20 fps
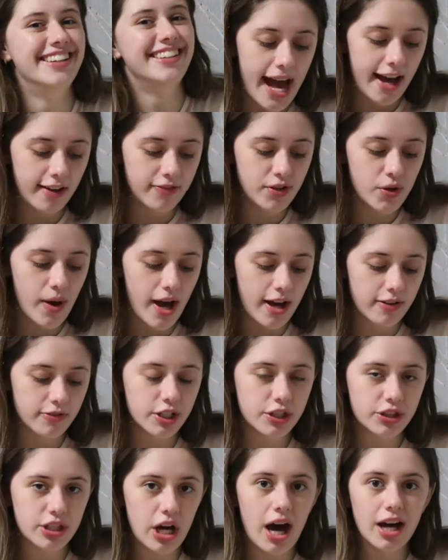Have you
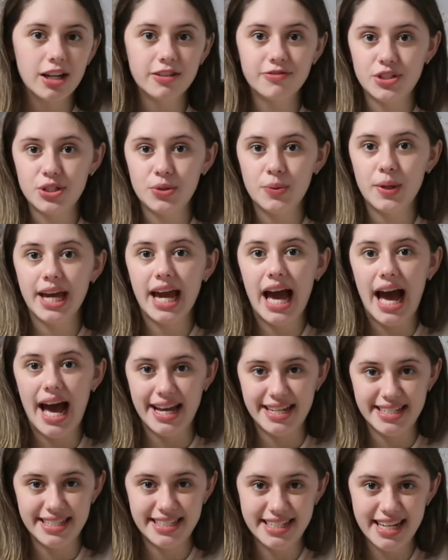ever thought of doing
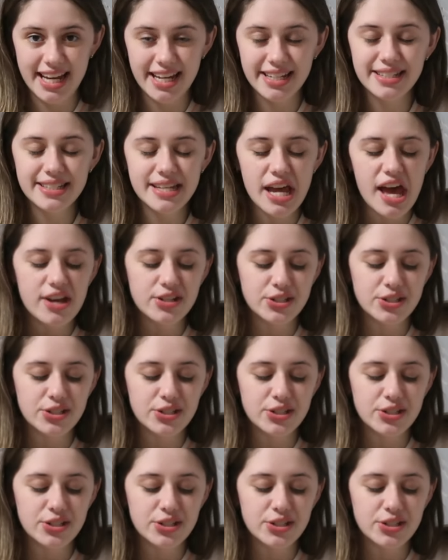ice dance?